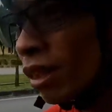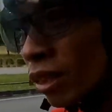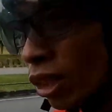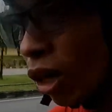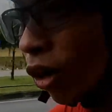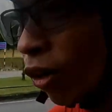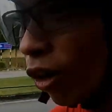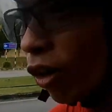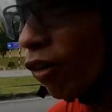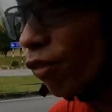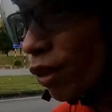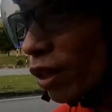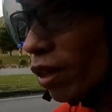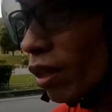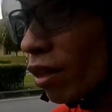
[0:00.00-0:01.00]
So
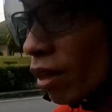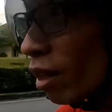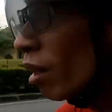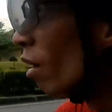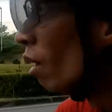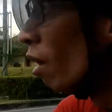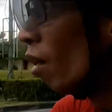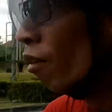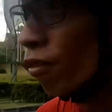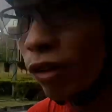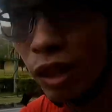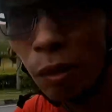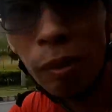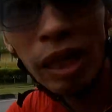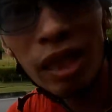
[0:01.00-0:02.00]

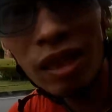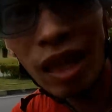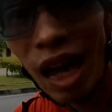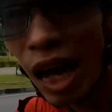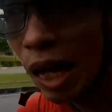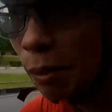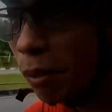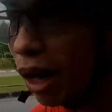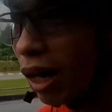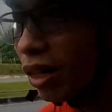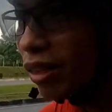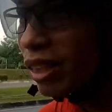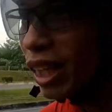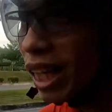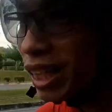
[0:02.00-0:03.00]
for the meantime,
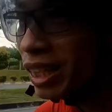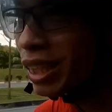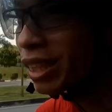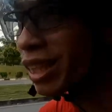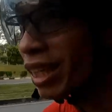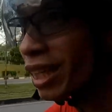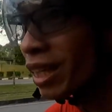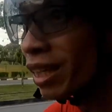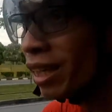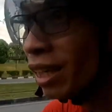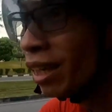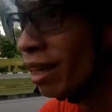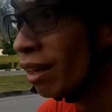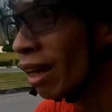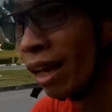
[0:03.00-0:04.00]
I'll just
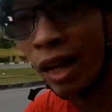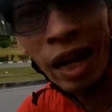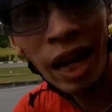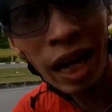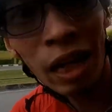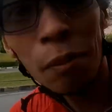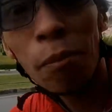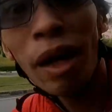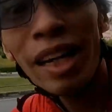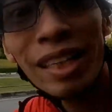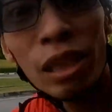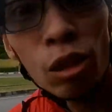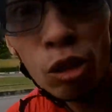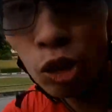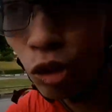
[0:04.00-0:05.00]
hit my
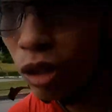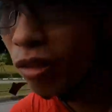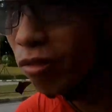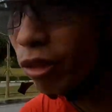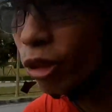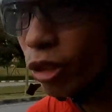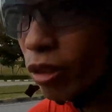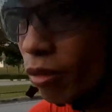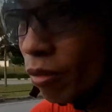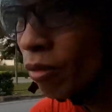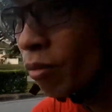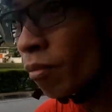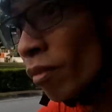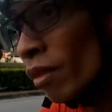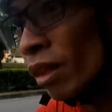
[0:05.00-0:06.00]
usual route,
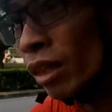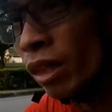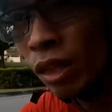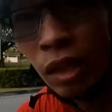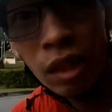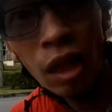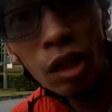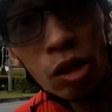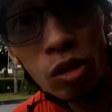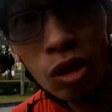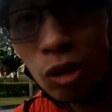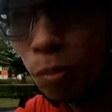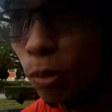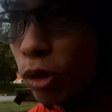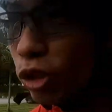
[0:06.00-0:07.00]
you know,
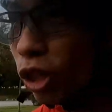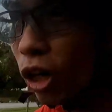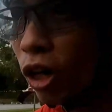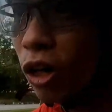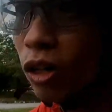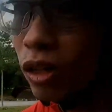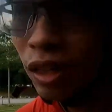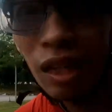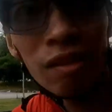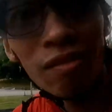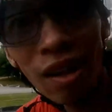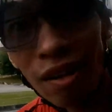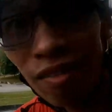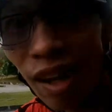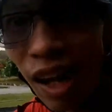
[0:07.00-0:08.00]
towards Puchong,
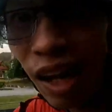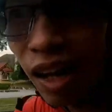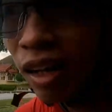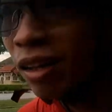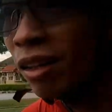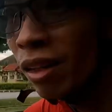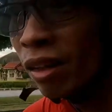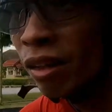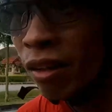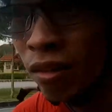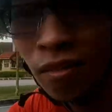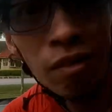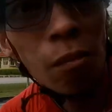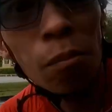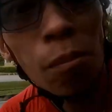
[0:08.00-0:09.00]
Kinrara,
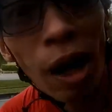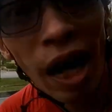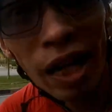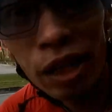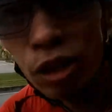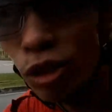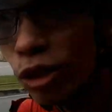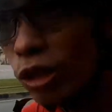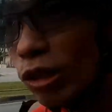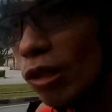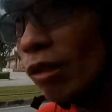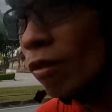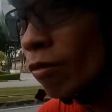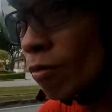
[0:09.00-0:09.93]
Limbayu,